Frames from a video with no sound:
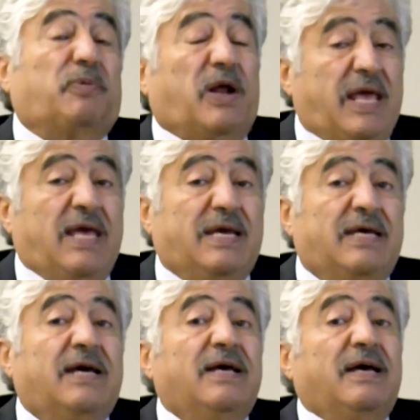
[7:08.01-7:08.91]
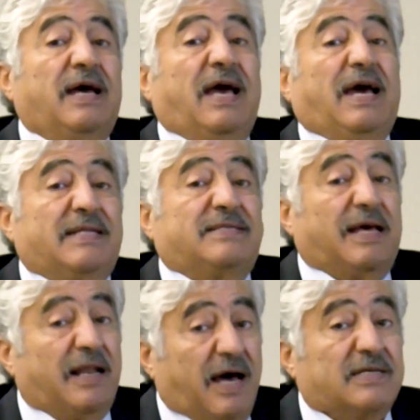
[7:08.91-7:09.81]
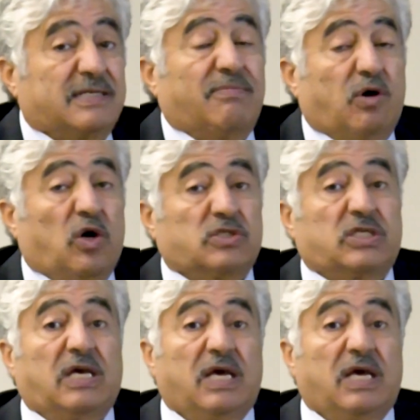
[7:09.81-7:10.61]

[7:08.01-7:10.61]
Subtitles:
praying at Al-Aqsa Mosque,